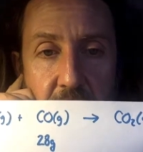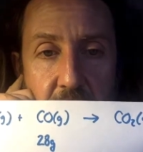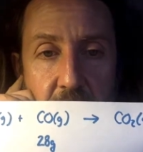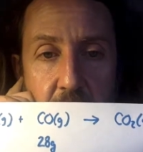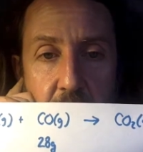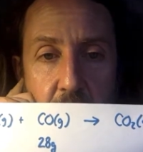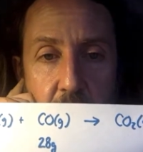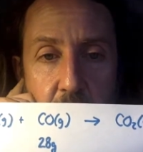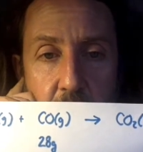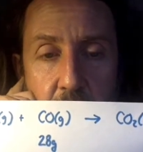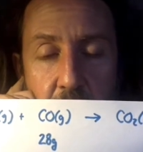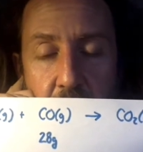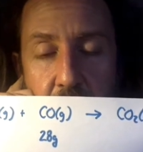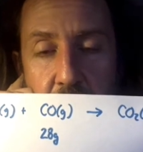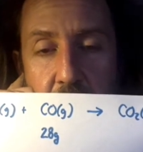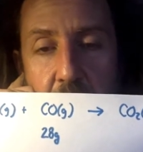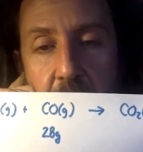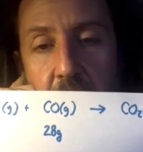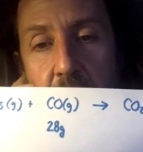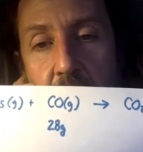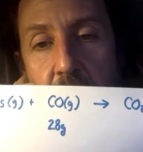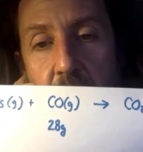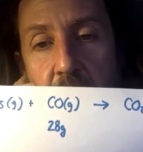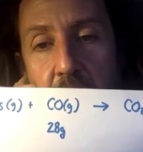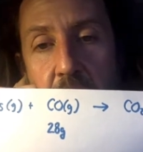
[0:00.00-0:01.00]
Don't worry
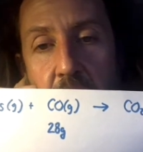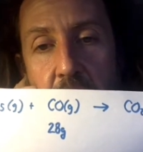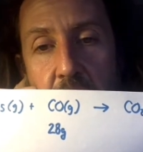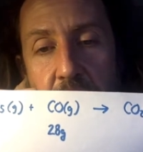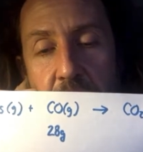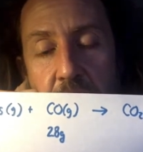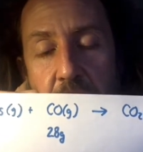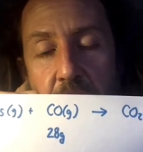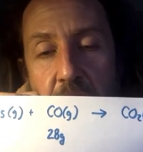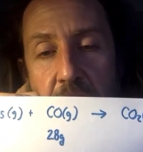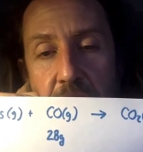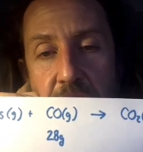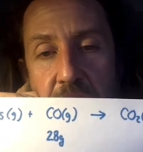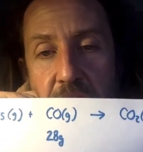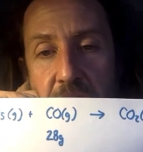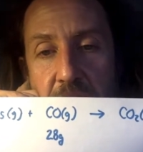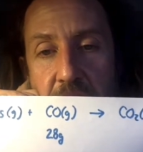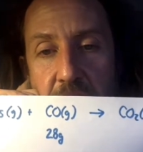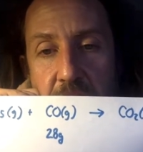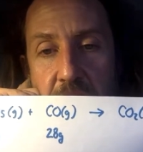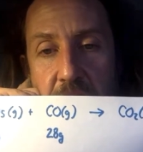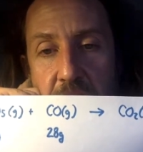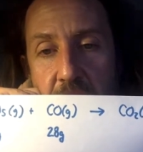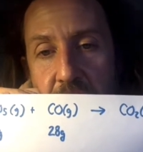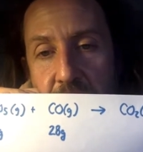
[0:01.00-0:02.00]
if you haven't
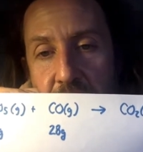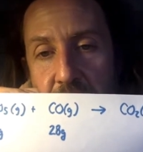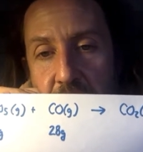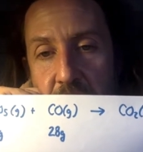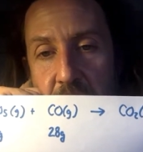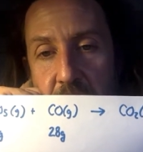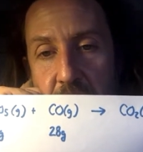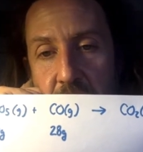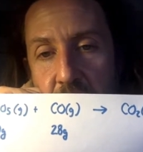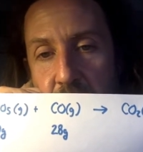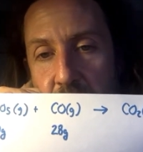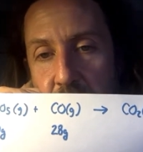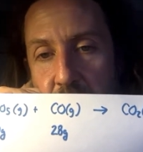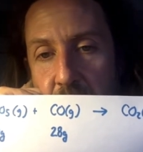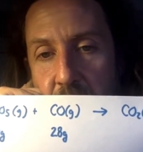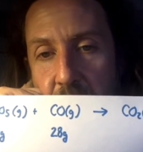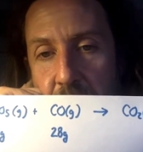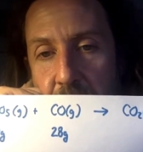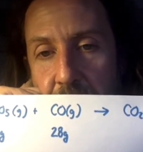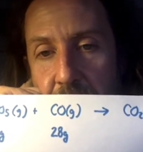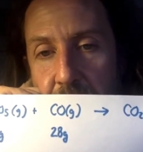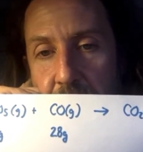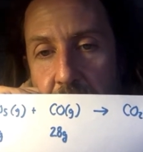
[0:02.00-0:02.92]
seen that video yet.